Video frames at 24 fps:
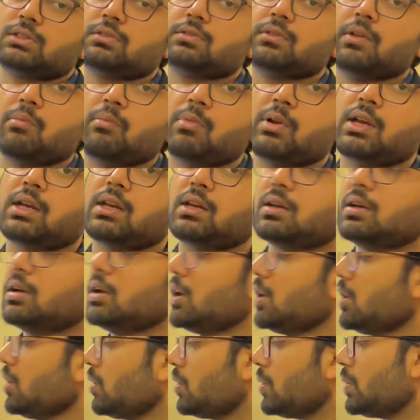of the brain,
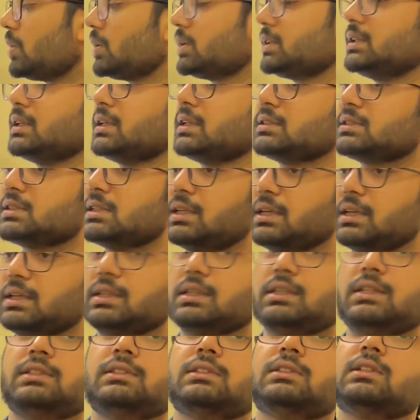or there is a
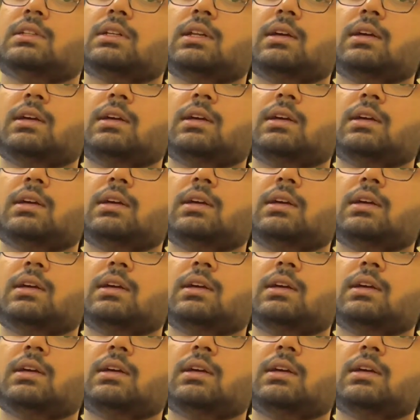decrease in the